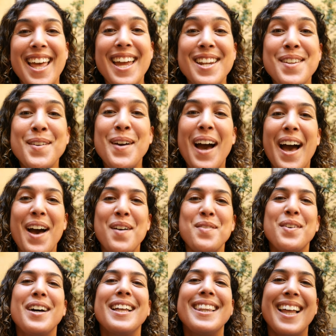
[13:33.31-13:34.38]
then you
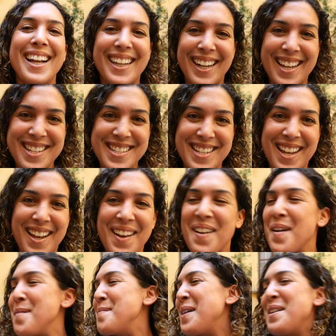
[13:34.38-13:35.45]
have La Grassa,
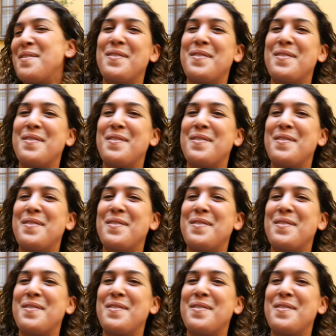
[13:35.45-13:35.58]
my